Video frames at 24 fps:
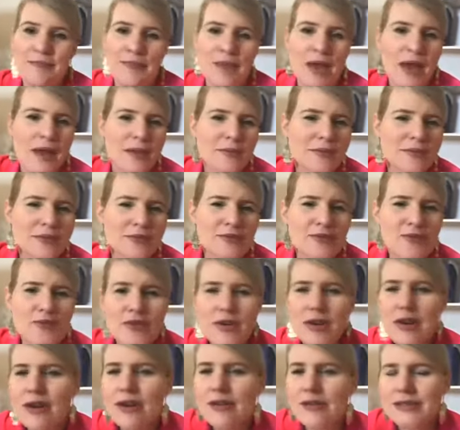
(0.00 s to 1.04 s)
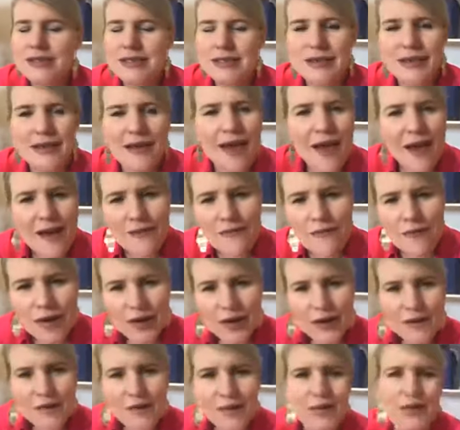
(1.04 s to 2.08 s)
I was freelancing and
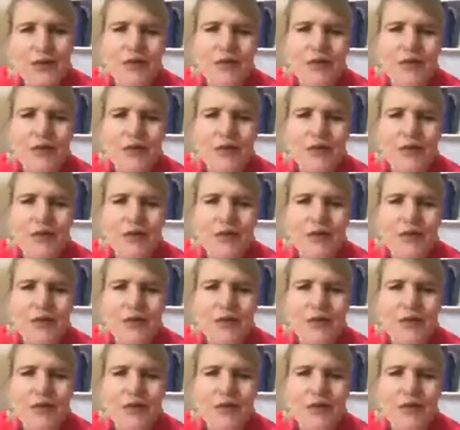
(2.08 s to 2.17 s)
running my